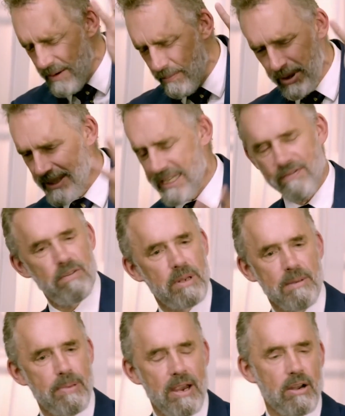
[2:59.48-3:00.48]

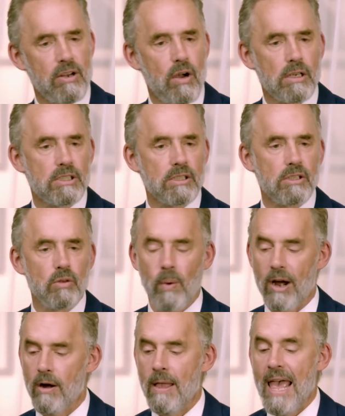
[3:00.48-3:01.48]
unbelievably paradoxical,
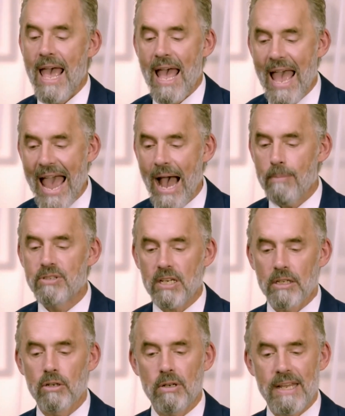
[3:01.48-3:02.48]
where
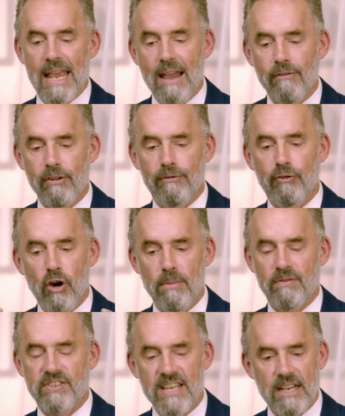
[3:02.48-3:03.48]
absolutely every
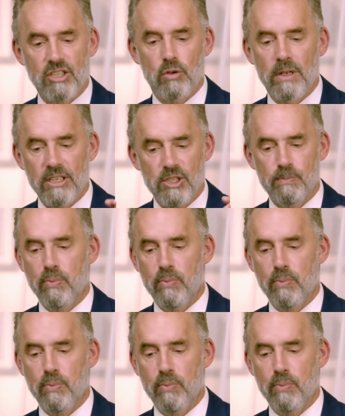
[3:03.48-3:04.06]
form of sexual